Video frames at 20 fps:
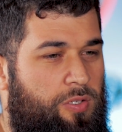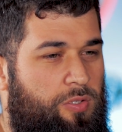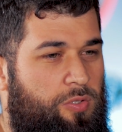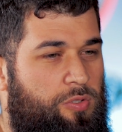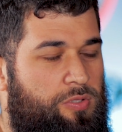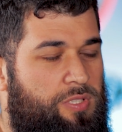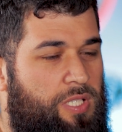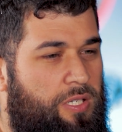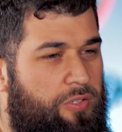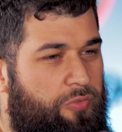
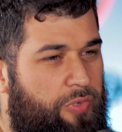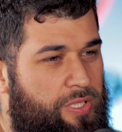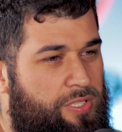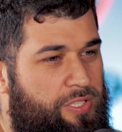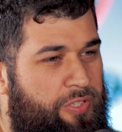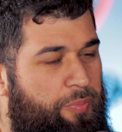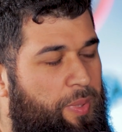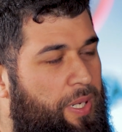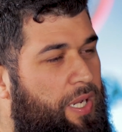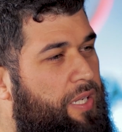not
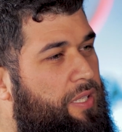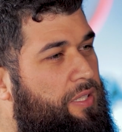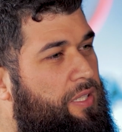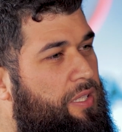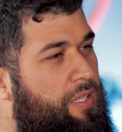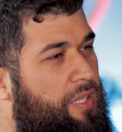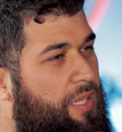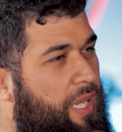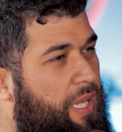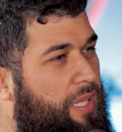aggressive, but I
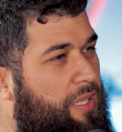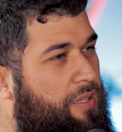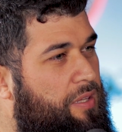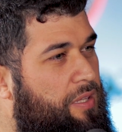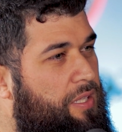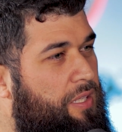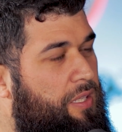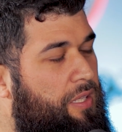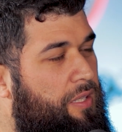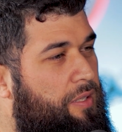didn't like
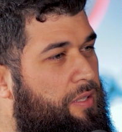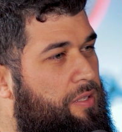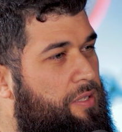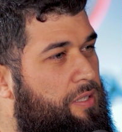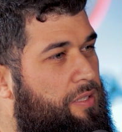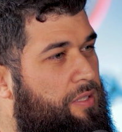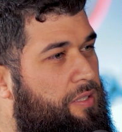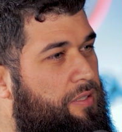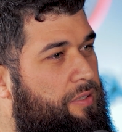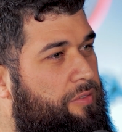the
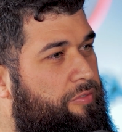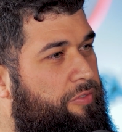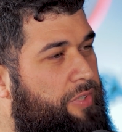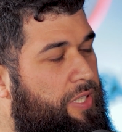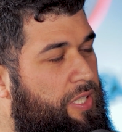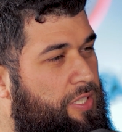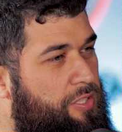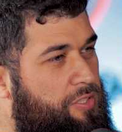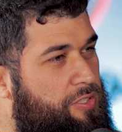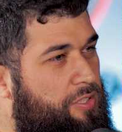
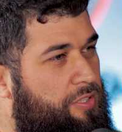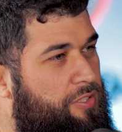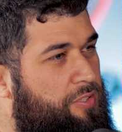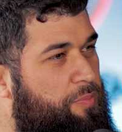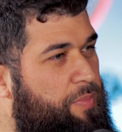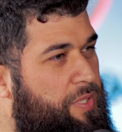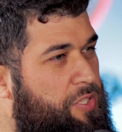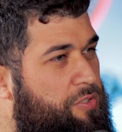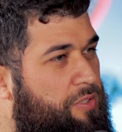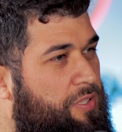religious
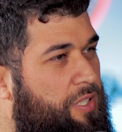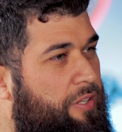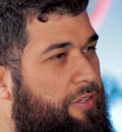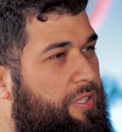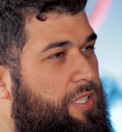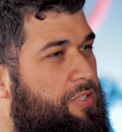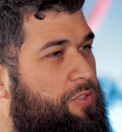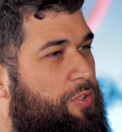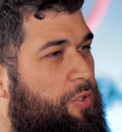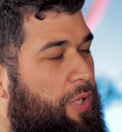
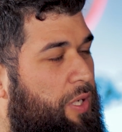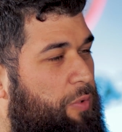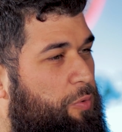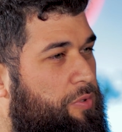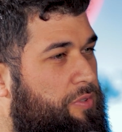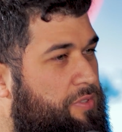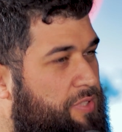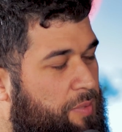missionaries, so I would